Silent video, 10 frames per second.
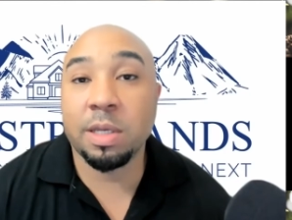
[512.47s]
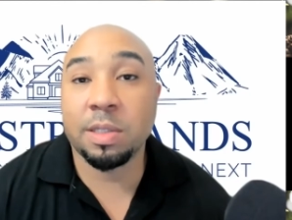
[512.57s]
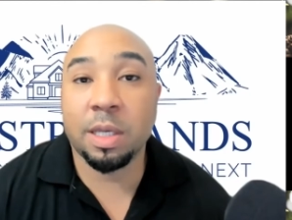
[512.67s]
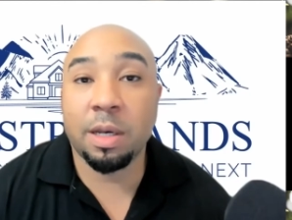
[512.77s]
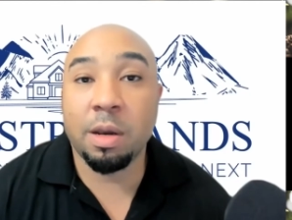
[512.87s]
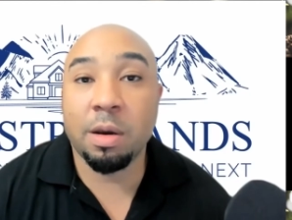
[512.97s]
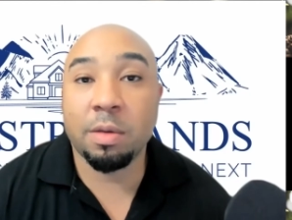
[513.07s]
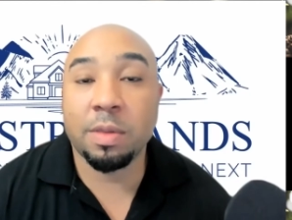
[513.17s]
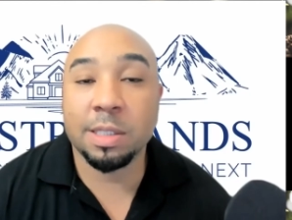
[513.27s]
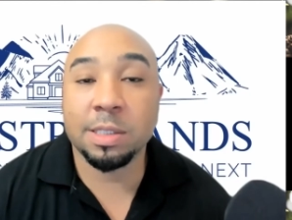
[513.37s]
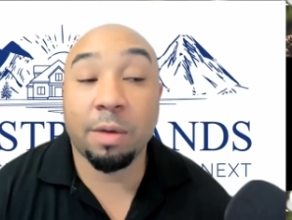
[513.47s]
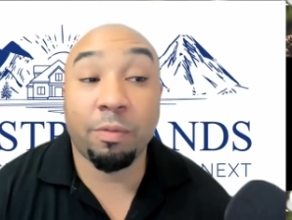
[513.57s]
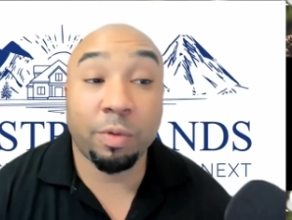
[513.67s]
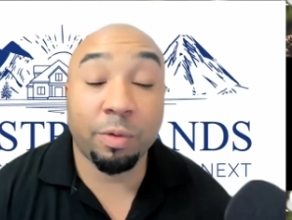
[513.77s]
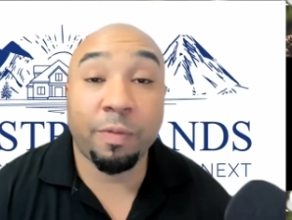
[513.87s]
kids can inherit that's
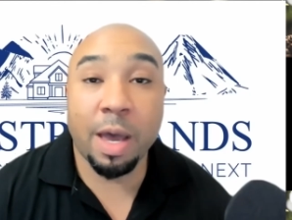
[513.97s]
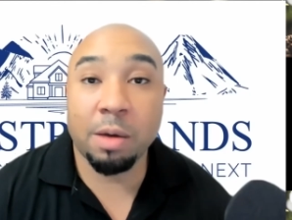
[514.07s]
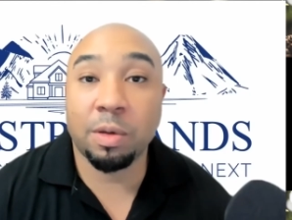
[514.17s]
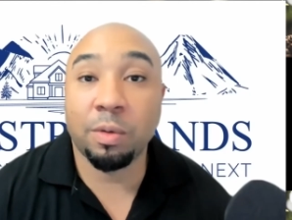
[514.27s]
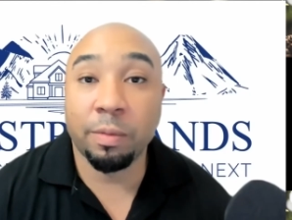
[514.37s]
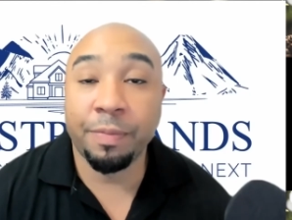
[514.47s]
of real value.